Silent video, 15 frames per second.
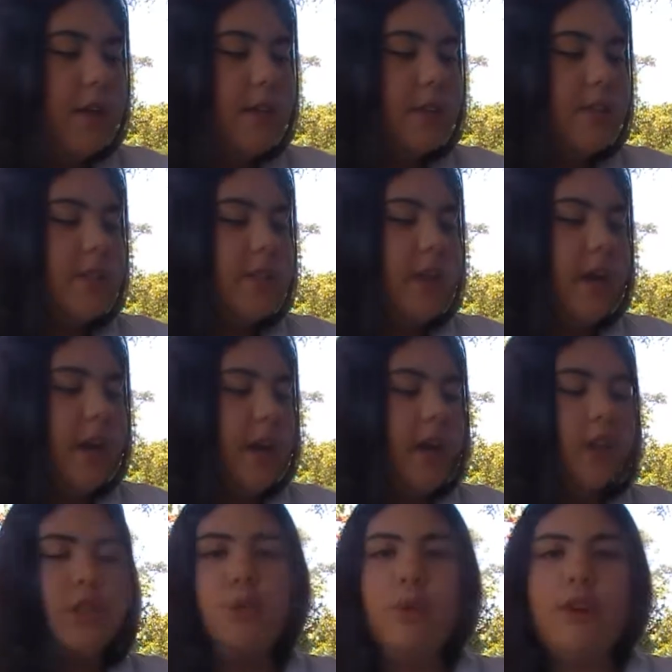It's like a
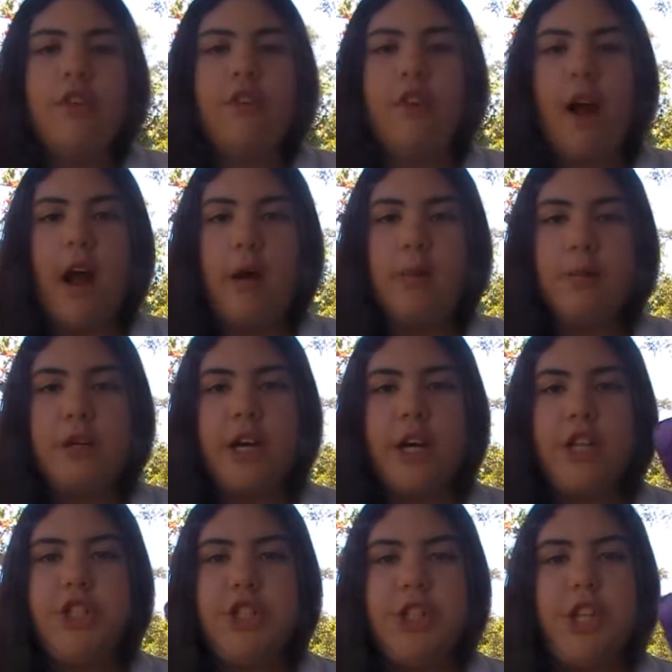24 hour
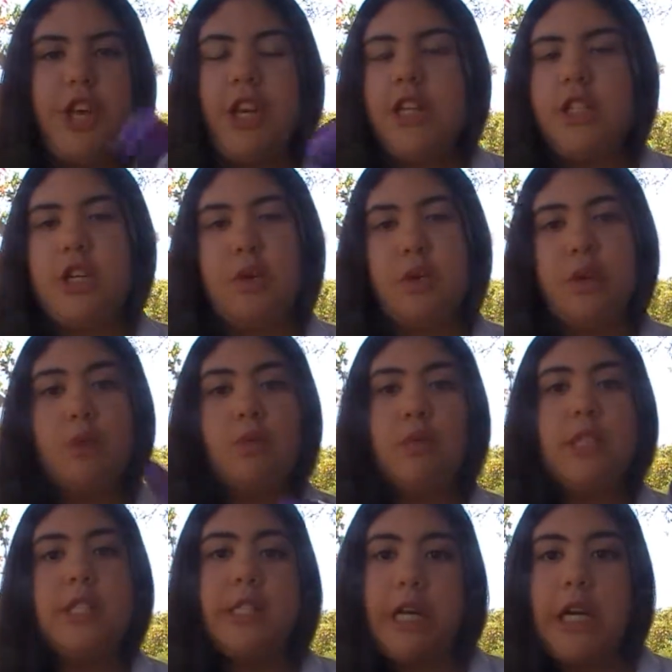protection thing so you don't
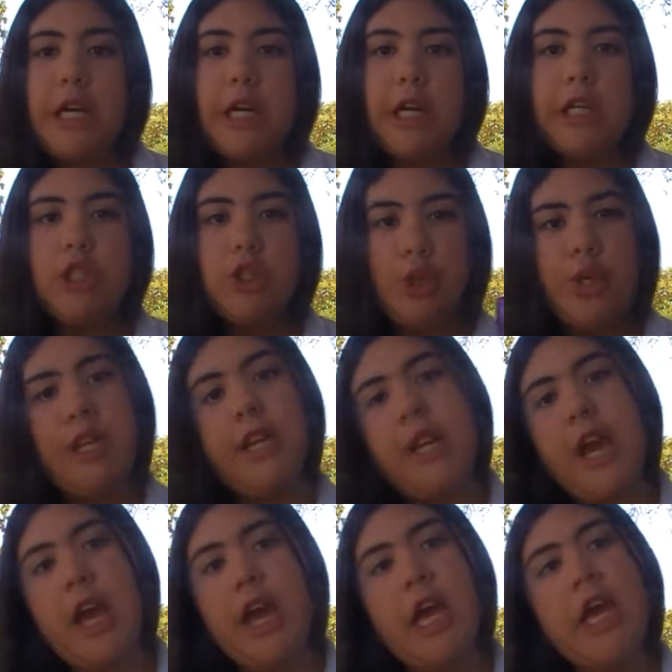stink during the
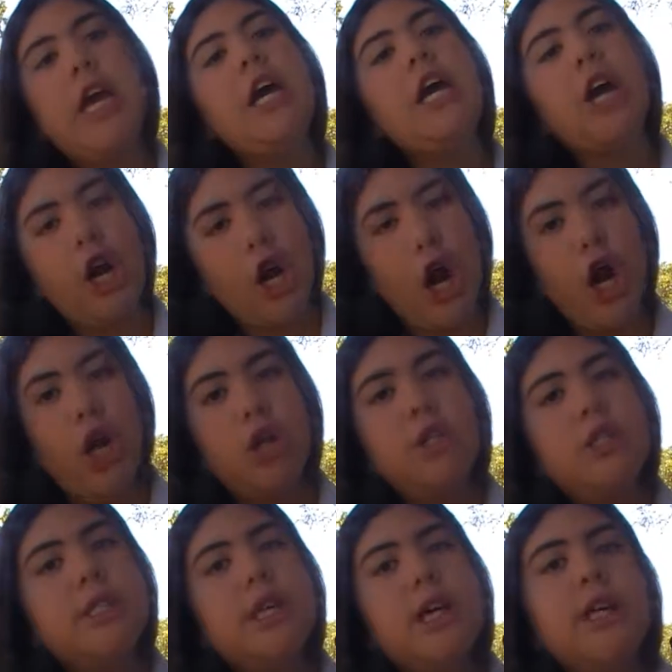day.
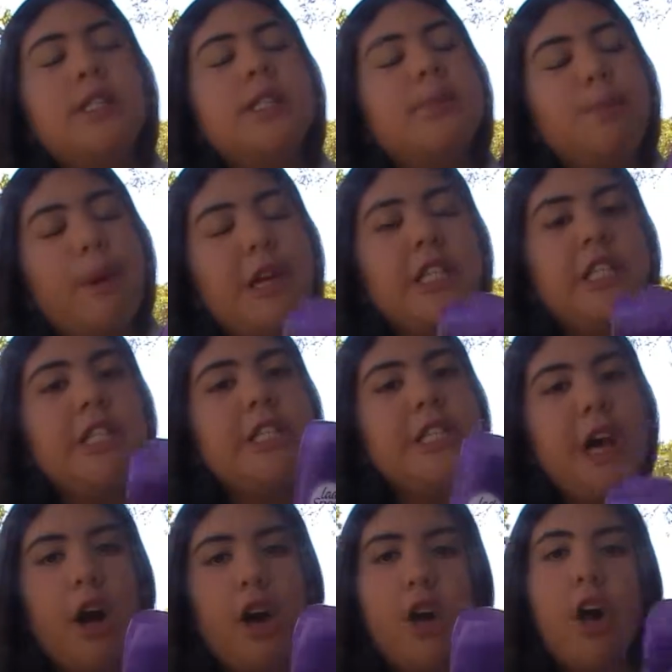Girls, especially
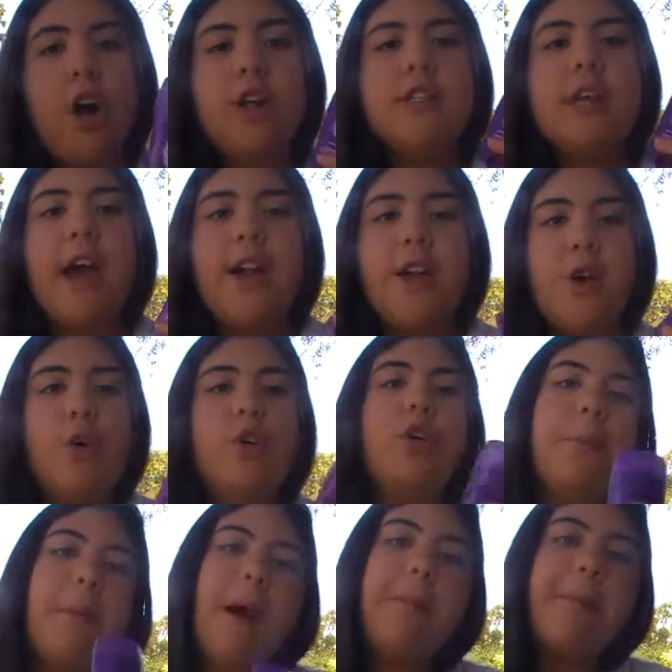young girls, I know
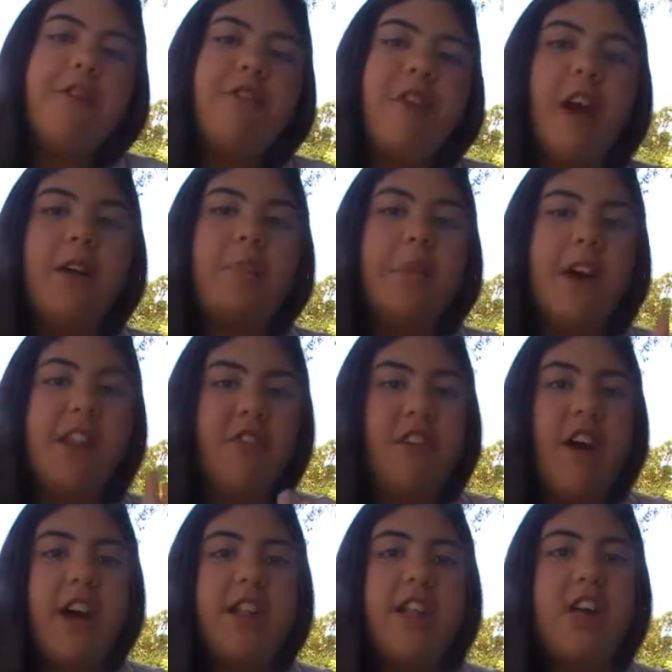you might be frightened by the
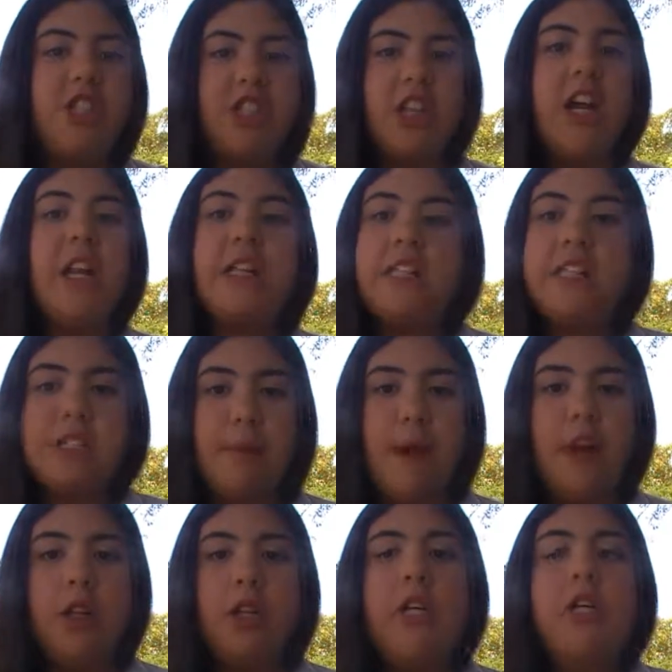fact that you're starting to smell